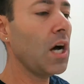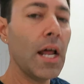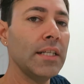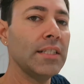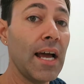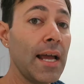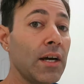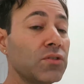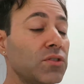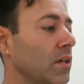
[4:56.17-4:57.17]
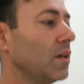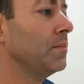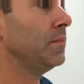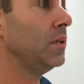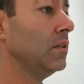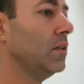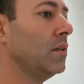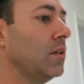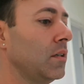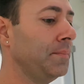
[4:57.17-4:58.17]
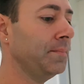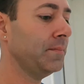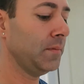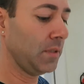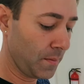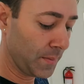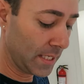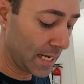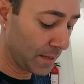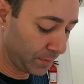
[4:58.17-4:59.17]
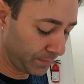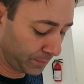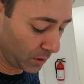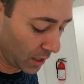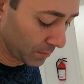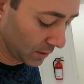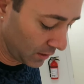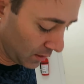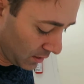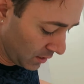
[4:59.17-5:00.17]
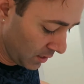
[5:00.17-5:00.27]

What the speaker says: cutting it down some. I mean, that probably